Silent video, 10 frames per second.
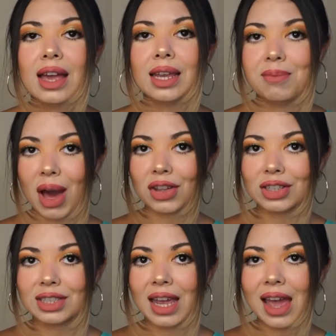in
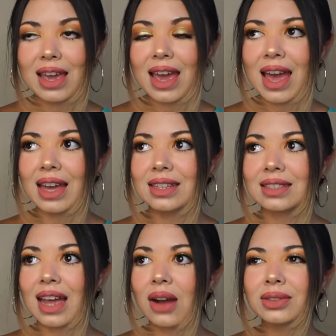Mother's Day,
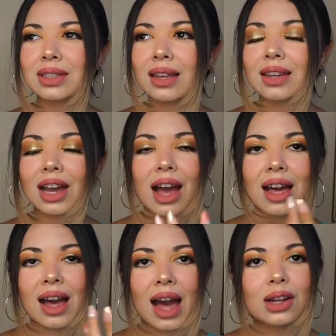and I was like,
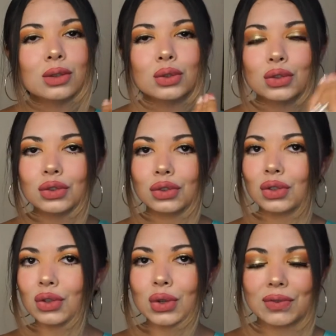how
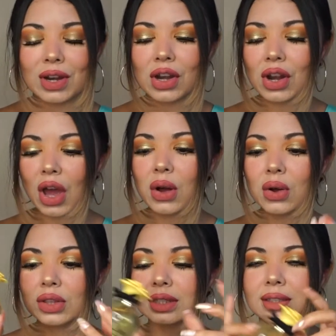did you even
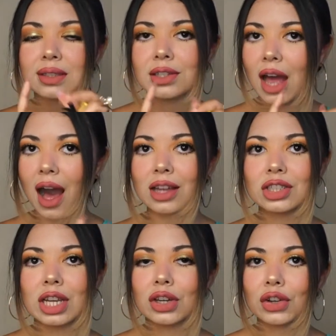know this is
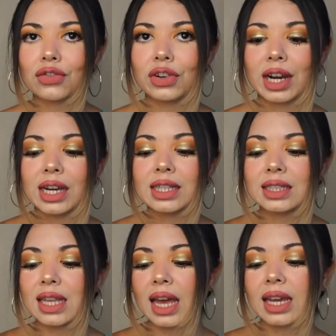such a good
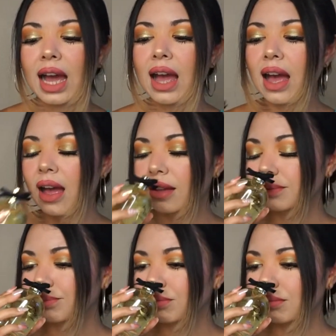fragrance? Like,
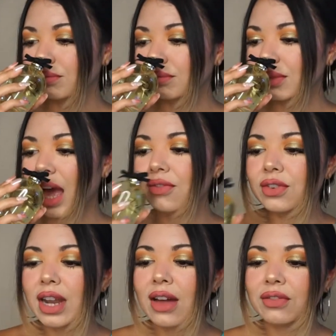
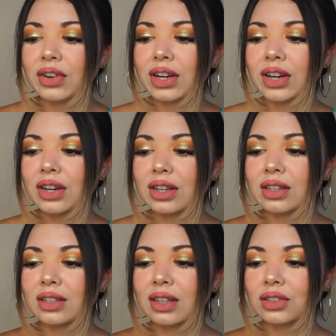I've never
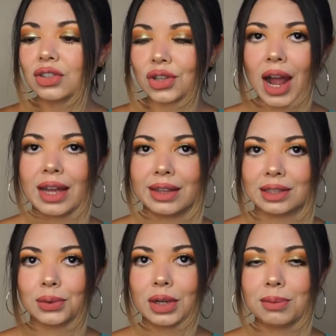tried
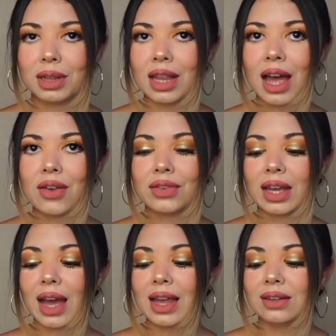this one in my life.
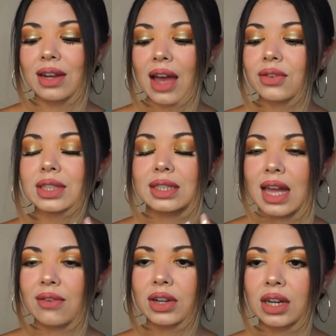Like I was
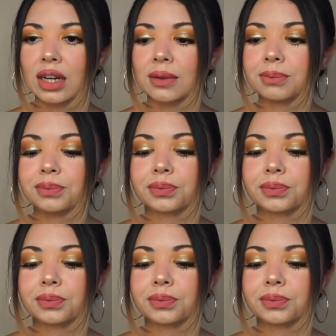never